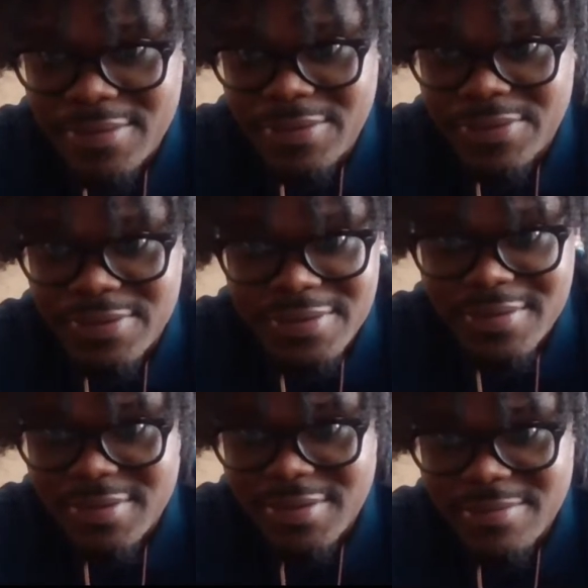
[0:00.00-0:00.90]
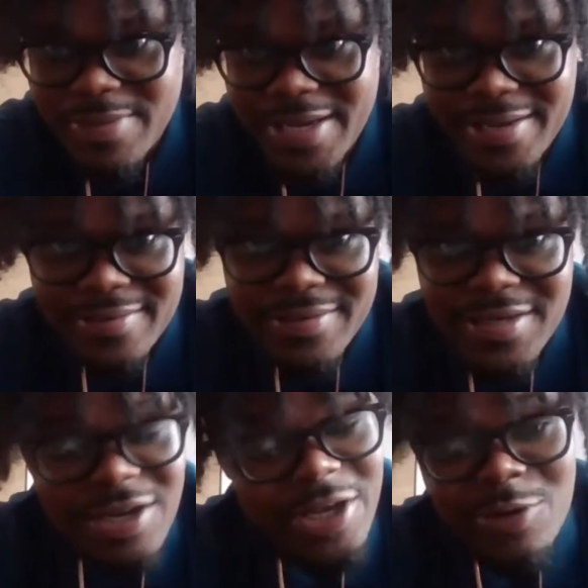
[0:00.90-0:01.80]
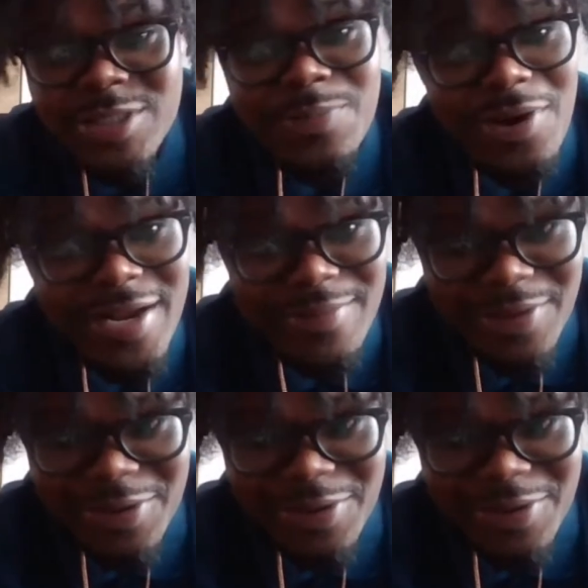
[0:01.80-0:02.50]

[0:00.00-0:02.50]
Whew, man, it wasn't Parham